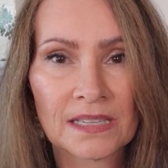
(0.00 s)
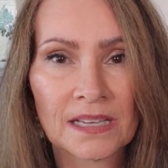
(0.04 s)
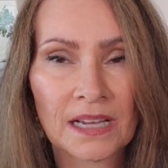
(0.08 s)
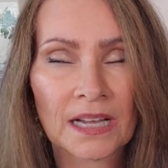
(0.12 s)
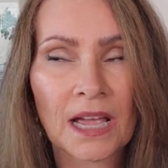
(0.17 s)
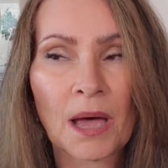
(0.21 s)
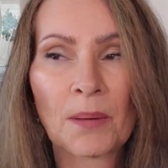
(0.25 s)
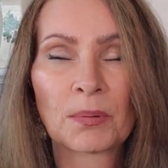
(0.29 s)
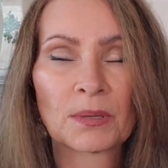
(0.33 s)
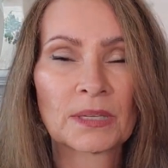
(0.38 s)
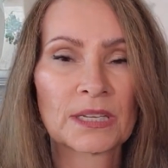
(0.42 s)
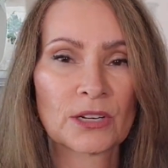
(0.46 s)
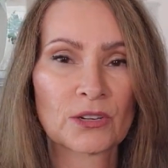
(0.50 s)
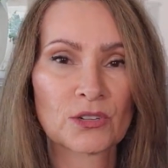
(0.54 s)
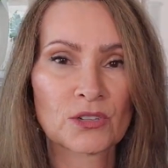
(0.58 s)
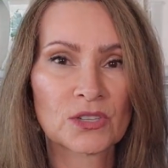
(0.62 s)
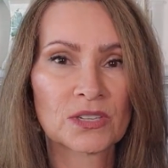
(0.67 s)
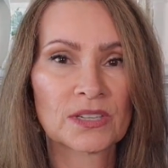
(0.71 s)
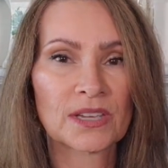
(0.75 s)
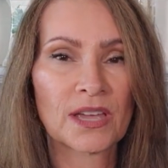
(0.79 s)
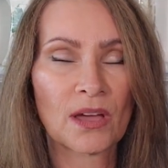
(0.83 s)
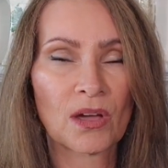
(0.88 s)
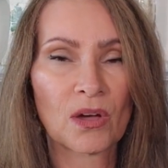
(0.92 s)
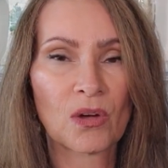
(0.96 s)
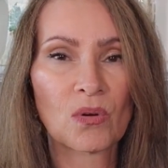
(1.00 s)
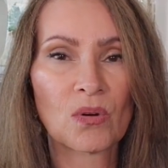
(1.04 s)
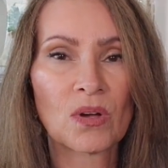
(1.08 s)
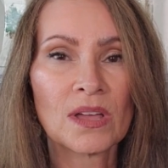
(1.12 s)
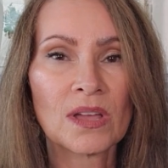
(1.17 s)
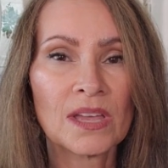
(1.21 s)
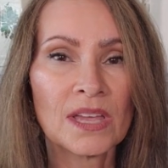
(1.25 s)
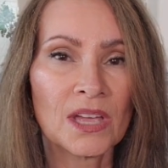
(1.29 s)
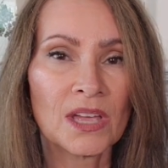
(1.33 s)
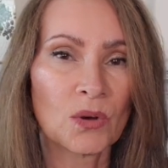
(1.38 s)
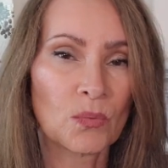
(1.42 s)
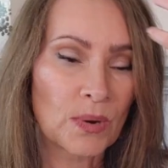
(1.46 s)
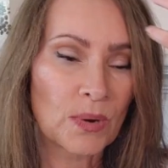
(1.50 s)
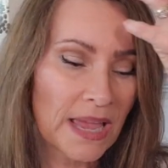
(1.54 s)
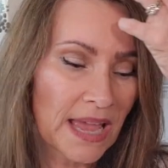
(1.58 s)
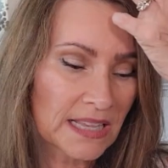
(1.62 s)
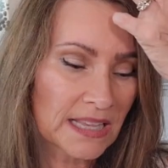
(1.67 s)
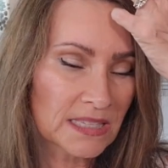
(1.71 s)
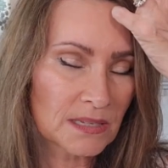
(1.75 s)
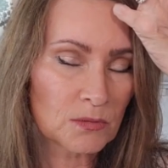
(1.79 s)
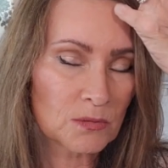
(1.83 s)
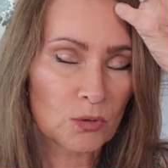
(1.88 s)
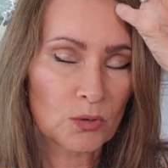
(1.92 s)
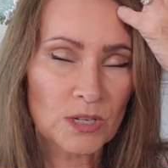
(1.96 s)
A couple years ago, we had
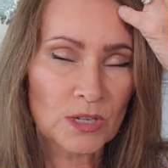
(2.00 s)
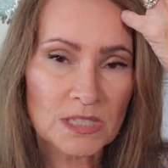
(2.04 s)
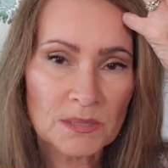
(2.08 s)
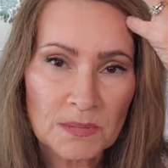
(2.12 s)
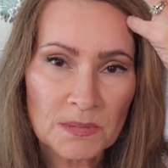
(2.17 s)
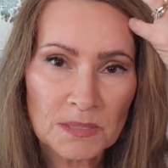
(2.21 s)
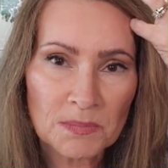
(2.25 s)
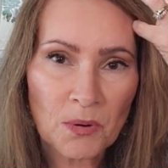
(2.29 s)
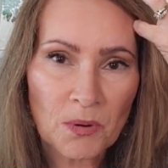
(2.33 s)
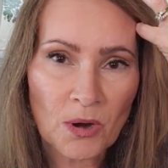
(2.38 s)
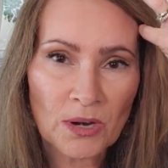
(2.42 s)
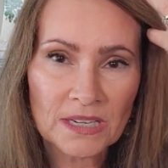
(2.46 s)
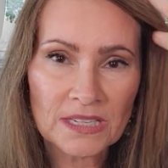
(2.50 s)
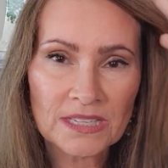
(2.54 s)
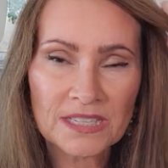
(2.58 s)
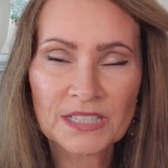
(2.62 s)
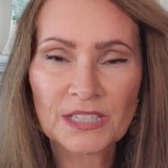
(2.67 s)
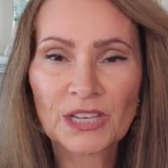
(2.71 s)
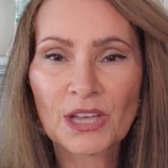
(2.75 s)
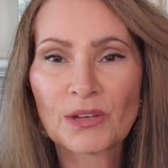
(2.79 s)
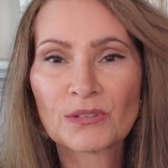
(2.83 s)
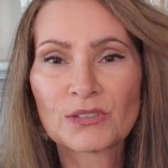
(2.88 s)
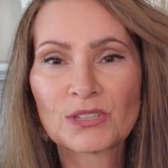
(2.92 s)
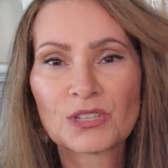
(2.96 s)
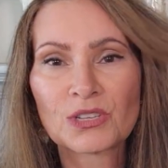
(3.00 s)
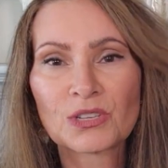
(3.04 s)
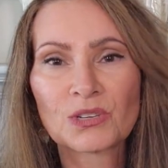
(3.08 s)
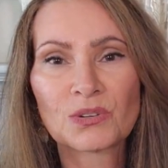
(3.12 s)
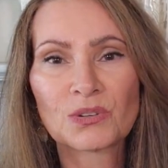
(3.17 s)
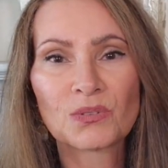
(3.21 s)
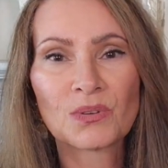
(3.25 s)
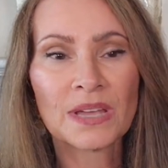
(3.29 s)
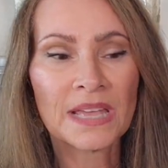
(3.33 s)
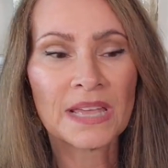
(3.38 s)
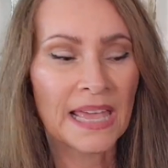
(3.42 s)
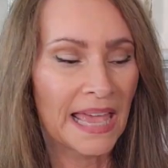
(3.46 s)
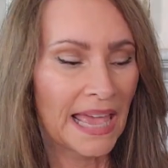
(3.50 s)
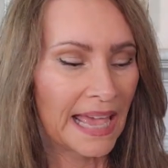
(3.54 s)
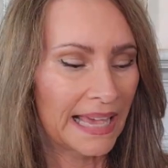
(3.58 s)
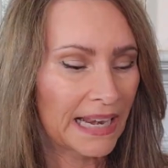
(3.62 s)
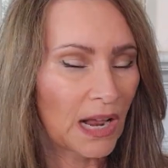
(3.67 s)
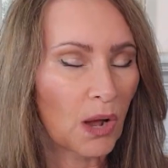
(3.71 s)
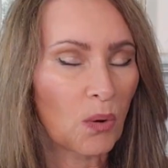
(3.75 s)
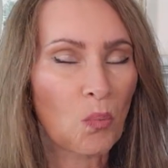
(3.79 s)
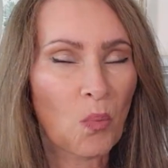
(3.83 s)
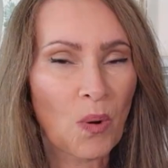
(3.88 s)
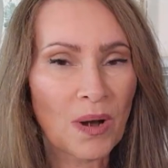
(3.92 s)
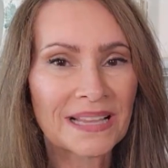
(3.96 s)
some Christmas parties to go to, and
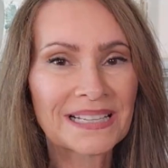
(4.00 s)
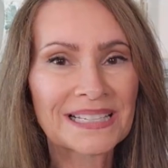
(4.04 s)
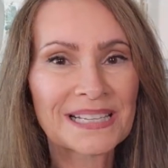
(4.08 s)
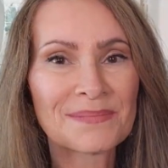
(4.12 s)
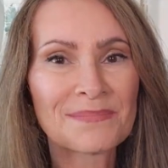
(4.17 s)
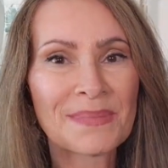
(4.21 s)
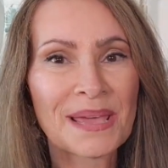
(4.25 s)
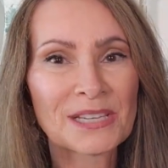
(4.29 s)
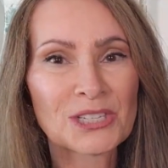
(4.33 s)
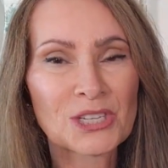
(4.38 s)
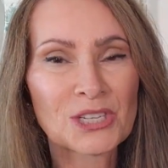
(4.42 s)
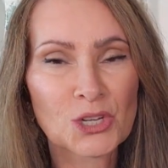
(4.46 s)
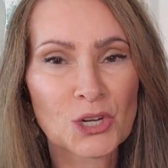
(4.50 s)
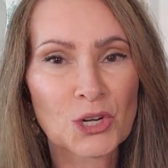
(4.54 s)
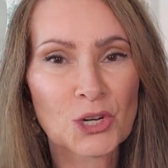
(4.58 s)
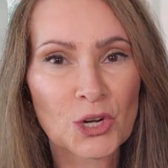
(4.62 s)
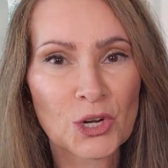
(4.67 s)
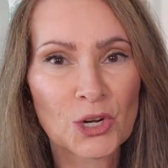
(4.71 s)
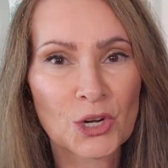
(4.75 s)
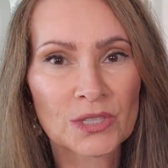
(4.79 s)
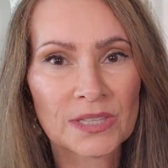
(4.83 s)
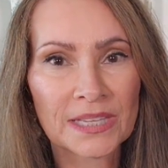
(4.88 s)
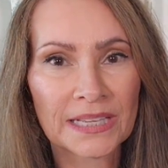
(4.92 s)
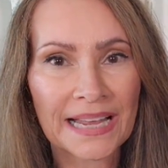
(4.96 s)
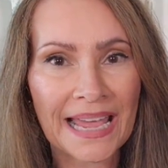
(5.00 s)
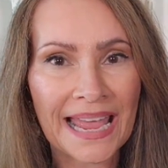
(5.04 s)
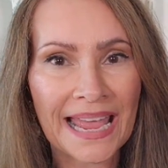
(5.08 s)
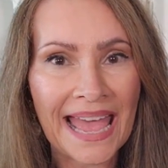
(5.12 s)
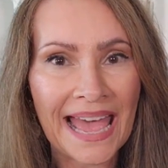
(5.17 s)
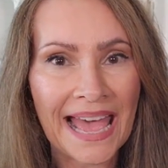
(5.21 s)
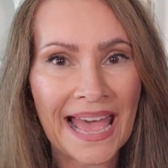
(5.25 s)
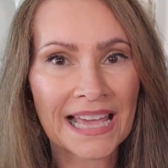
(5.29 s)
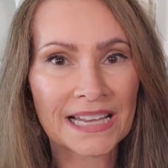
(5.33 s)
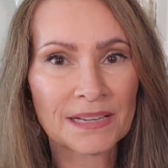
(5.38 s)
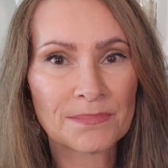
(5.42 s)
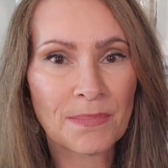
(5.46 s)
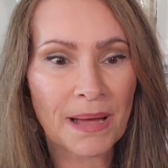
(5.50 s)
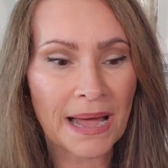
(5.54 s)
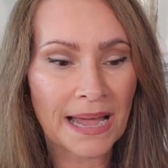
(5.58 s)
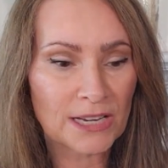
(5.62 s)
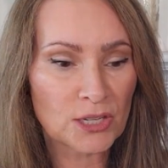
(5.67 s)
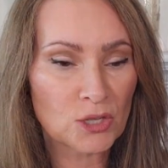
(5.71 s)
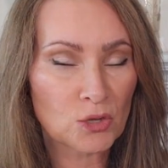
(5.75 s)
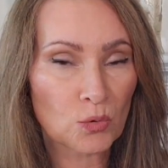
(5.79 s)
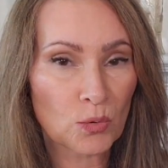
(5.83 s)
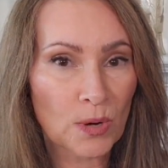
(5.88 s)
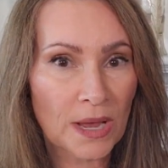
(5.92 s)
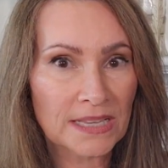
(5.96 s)
I wanted to make sure that I had my
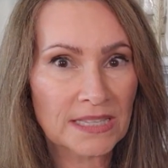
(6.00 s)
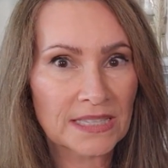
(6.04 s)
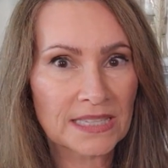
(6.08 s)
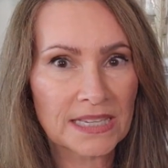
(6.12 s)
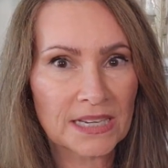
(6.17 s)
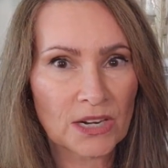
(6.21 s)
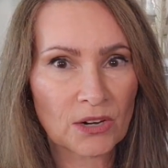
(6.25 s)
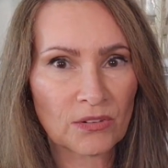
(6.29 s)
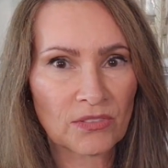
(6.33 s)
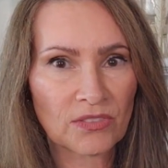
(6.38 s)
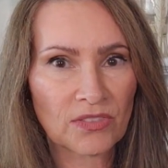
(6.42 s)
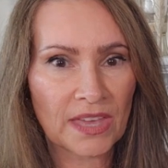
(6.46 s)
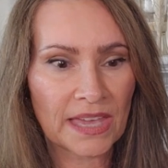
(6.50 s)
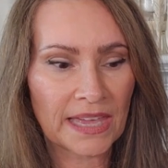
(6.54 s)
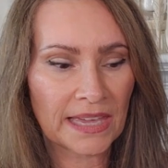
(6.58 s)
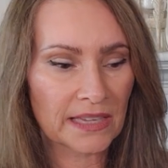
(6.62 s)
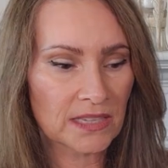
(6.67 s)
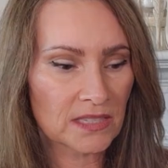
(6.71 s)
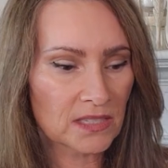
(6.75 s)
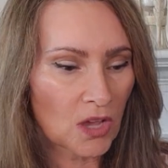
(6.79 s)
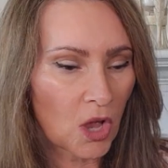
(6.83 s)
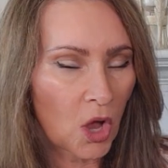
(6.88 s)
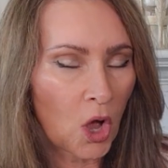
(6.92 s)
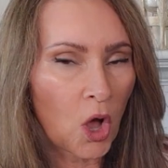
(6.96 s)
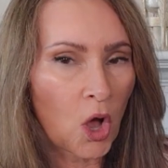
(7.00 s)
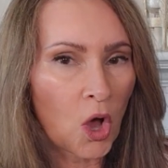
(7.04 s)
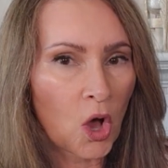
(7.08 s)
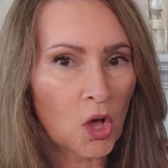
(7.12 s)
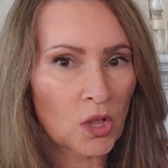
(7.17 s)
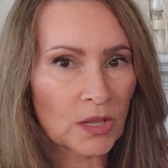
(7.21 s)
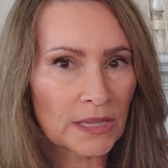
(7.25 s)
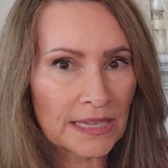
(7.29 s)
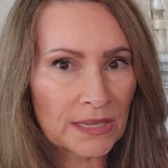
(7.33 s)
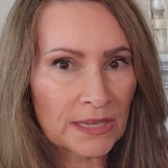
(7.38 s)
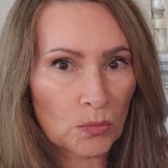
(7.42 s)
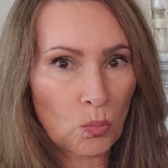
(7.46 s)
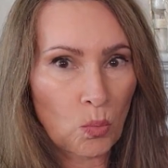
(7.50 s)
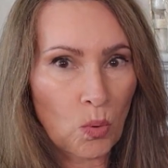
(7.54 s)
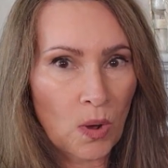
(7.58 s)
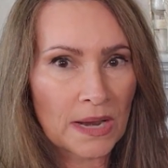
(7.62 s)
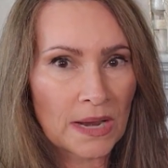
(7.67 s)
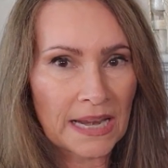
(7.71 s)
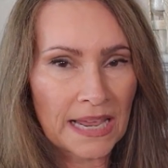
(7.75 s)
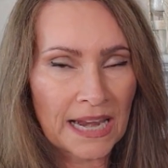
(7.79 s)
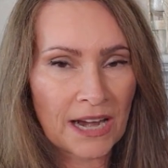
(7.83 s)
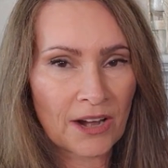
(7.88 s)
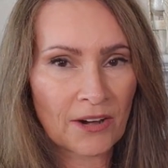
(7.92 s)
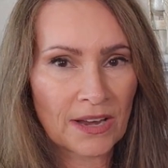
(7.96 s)
dressier things all in
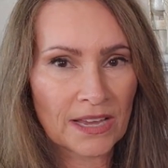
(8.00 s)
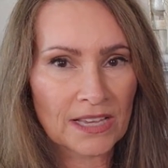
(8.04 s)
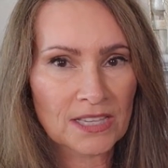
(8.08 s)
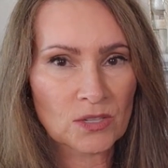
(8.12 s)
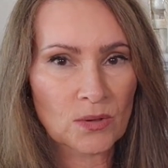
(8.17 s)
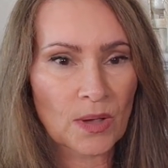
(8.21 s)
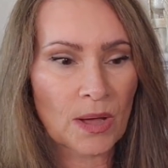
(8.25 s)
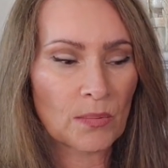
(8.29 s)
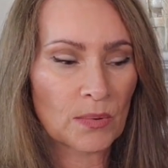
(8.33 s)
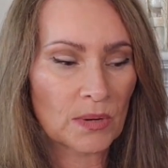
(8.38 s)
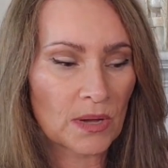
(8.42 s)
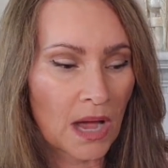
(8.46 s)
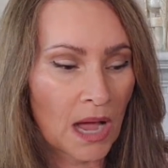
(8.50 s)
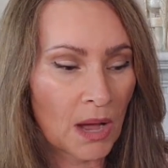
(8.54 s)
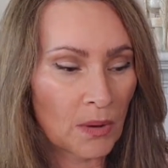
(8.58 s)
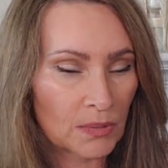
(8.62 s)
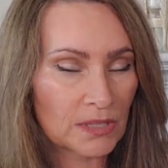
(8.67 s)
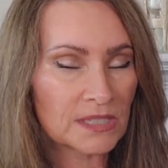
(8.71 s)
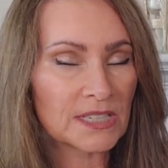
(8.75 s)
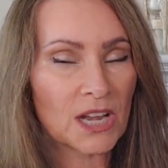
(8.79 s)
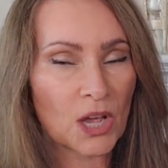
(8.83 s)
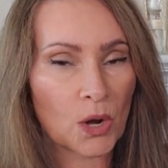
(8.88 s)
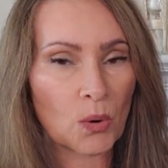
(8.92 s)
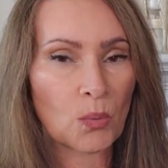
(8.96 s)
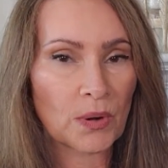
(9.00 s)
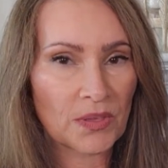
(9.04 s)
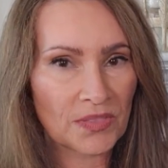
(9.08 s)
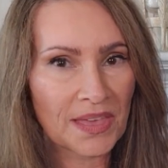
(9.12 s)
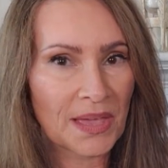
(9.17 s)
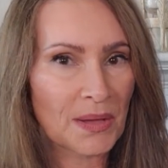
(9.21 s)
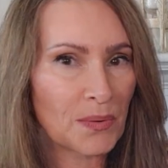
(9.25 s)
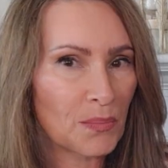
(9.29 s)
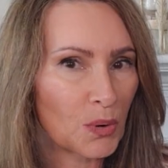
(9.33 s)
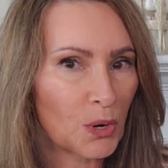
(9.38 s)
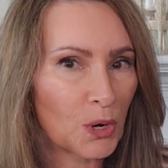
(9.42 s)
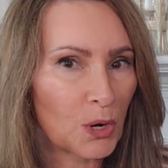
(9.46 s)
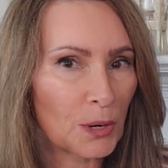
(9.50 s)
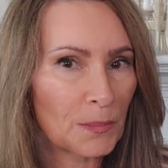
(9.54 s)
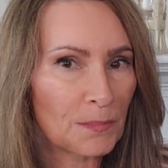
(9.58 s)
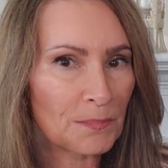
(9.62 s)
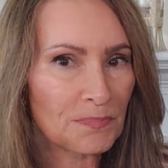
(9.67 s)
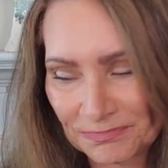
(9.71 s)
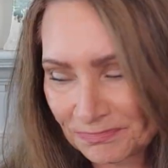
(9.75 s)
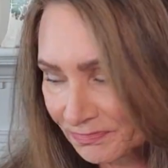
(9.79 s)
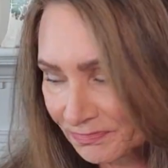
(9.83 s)
one area so I would know where they were.